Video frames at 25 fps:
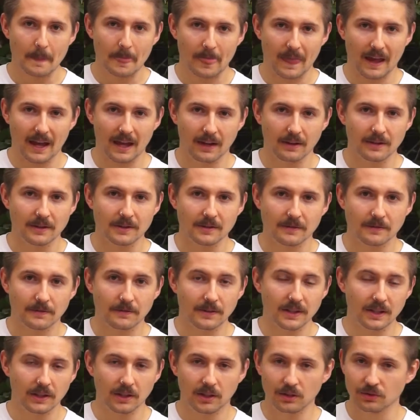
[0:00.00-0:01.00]
and
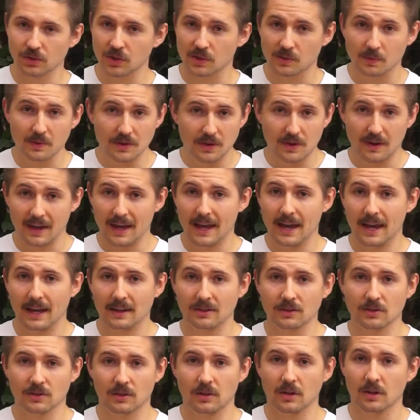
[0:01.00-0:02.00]
feel just with your
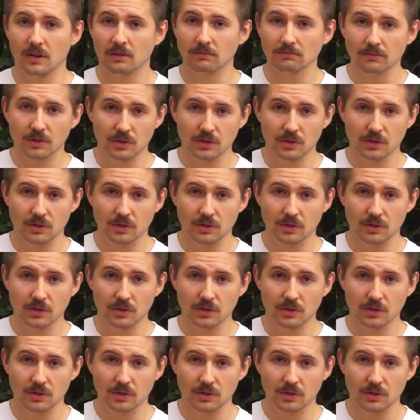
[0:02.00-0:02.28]
hand or